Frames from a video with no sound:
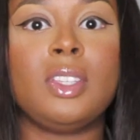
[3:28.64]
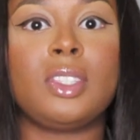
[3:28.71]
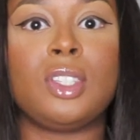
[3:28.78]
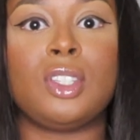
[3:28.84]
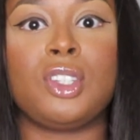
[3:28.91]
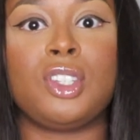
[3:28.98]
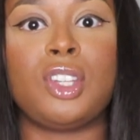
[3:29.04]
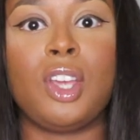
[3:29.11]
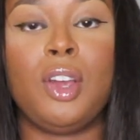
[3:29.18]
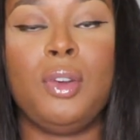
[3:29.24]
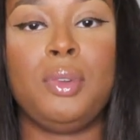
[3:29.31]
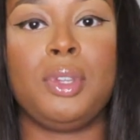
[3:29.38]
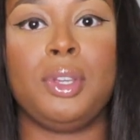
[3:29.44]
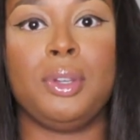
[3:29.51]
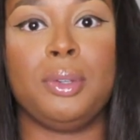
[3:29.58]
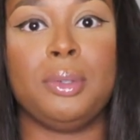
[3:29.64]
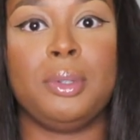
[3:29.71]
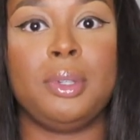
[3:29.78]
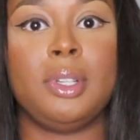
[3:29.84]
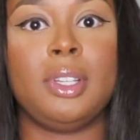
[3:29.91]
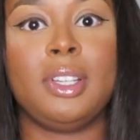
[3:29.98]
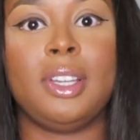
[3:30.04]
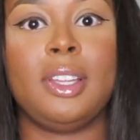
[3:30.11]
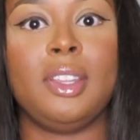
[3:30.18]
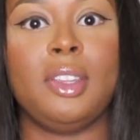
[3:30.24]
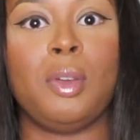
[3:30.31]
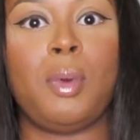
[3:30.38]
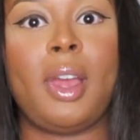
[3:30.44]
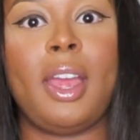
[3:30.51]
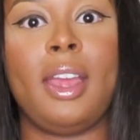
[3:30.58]
to show you
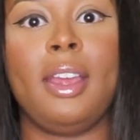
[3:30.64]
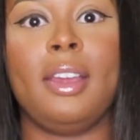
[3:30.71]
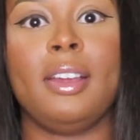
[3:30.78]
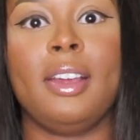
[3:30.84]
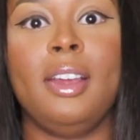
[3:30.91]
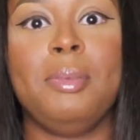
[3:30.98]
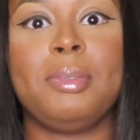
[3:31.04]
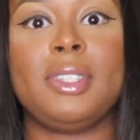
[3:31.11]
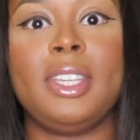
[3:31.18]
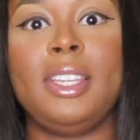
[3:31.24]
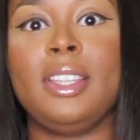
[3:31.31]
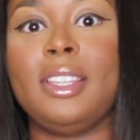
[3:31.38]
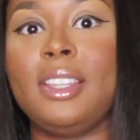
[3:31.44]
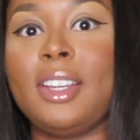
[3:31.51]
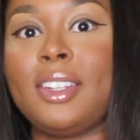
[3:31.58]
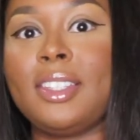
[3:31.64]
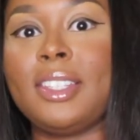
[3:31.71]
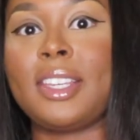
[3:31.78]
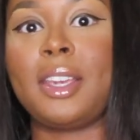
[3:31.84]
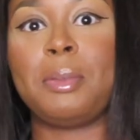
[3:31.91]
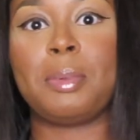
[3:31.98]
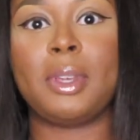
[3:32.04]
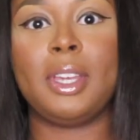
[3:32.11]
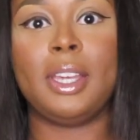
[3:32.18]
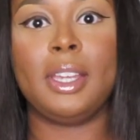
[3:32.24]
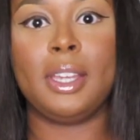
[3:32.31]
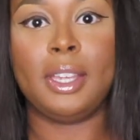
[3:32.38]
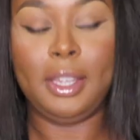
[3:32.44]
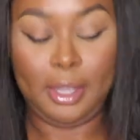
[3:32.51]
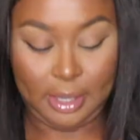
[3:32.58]
the way. Oops, see, there's the tape.
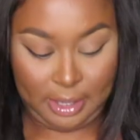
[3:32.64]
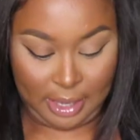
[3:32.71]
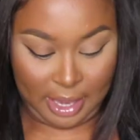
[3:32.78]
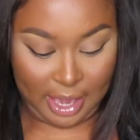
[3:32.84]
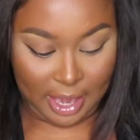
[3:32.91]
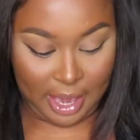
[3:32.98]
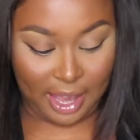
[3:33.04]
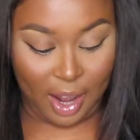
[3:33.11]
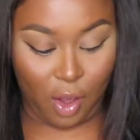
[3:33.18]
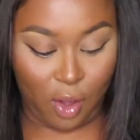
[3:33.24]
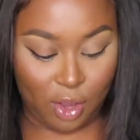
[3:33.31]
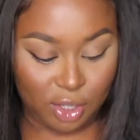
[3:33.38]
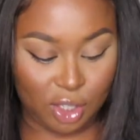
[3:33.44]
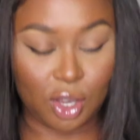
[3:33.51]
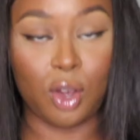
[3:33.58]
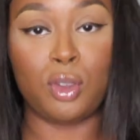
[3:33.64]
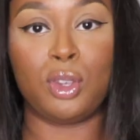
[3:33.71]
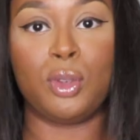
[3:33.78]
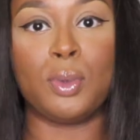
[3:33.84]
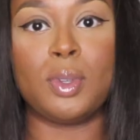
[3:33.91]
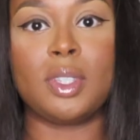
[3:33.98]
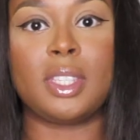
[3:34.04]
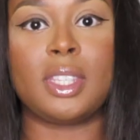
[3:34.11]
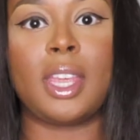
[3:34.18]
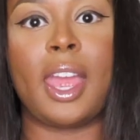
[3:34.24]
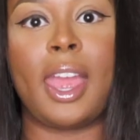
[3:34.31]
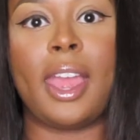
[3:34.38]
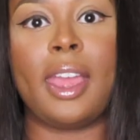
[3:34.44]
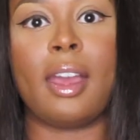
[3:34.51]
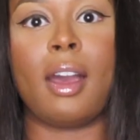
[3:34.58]
And I also used
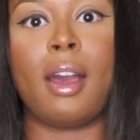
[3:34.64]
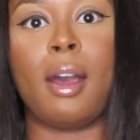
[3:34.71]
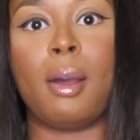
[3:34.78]
a